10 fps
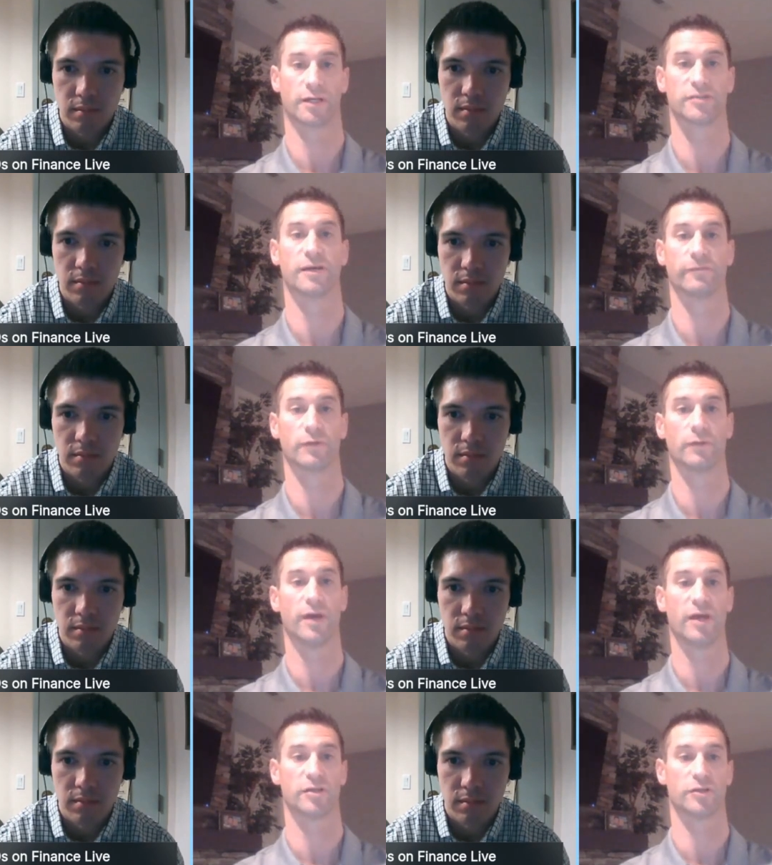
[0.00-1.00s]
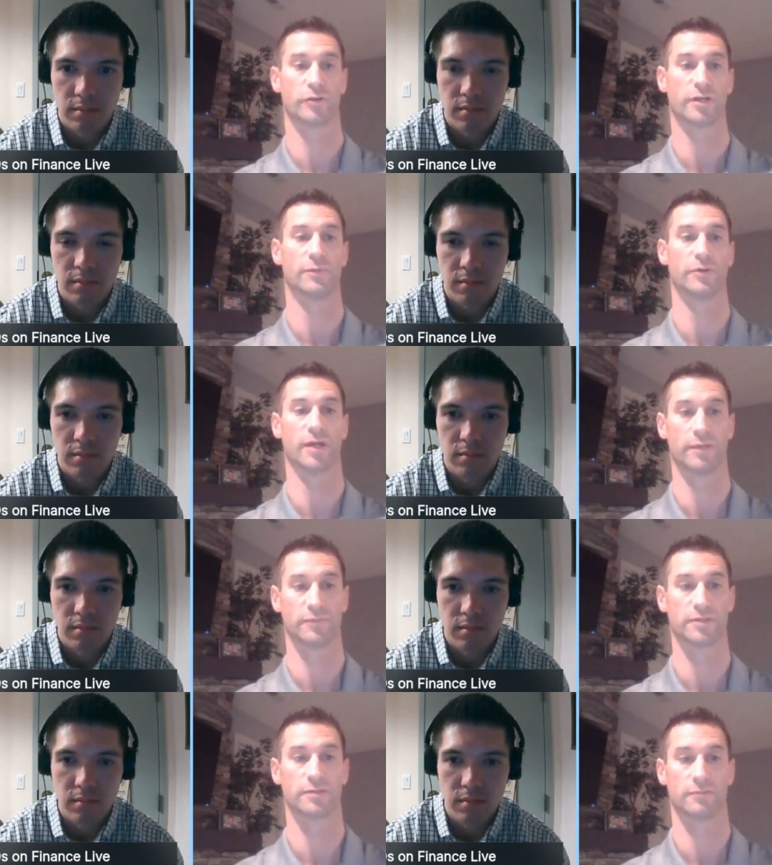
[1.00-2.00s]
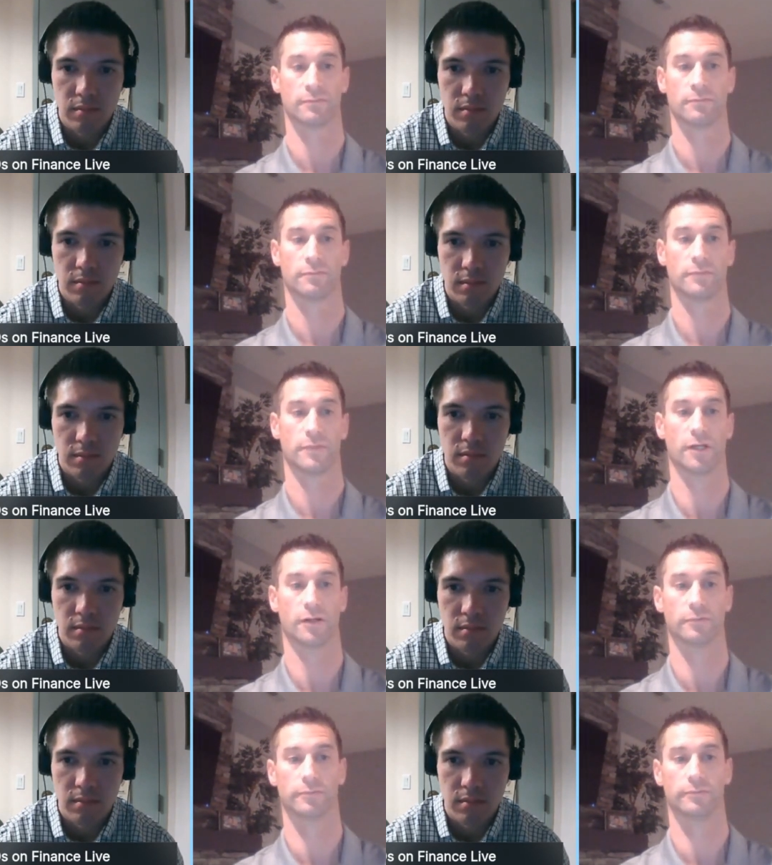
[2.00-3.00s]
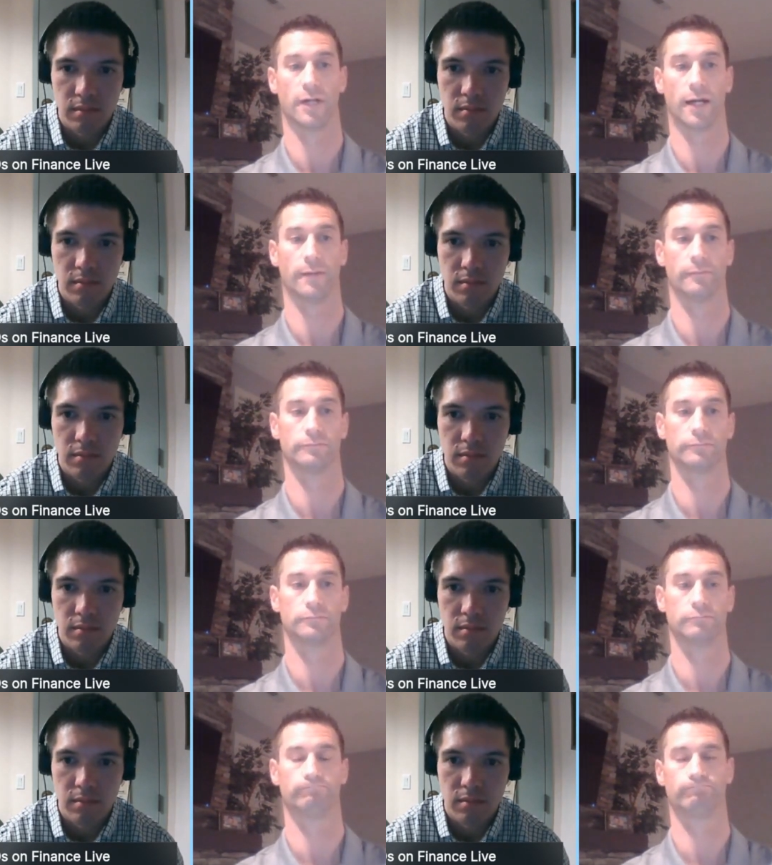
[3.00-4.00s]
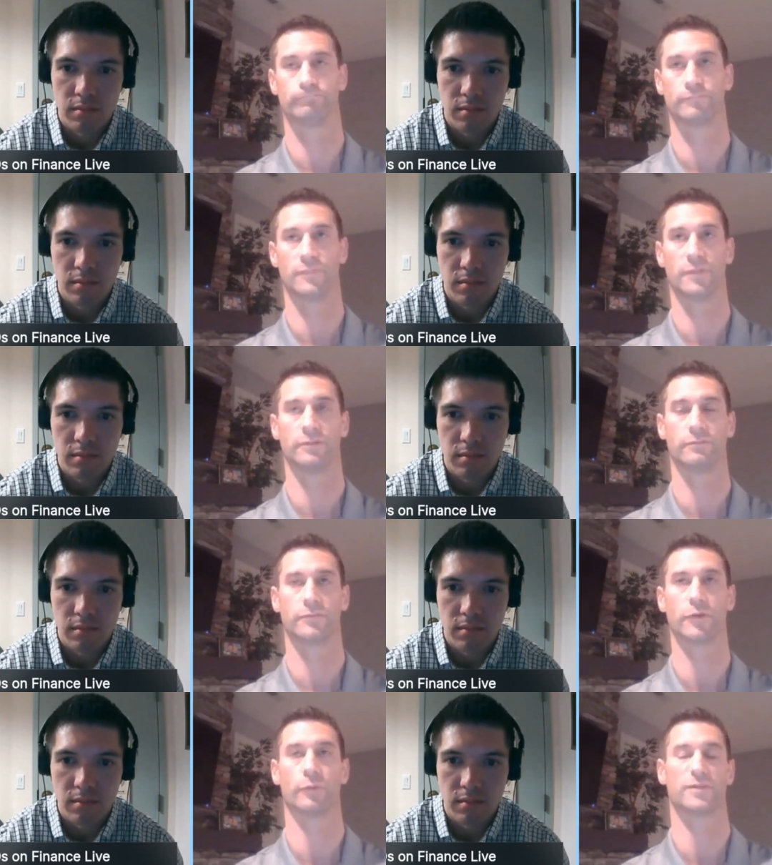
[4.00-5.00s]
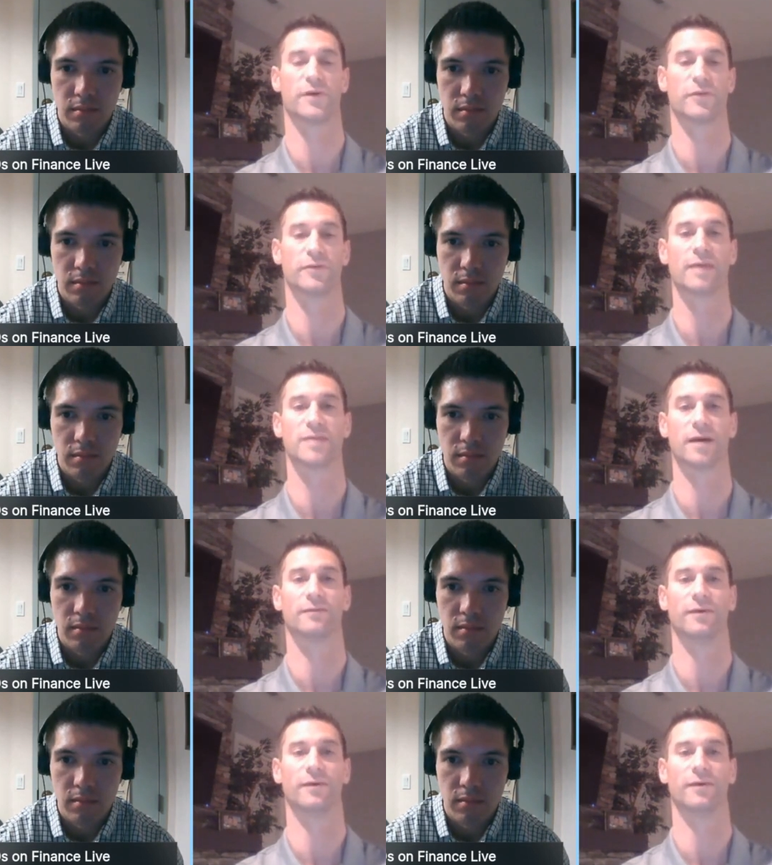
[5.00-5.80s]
Speaker 1: consent from your patients or keep their names, you know, um, don't spell their names out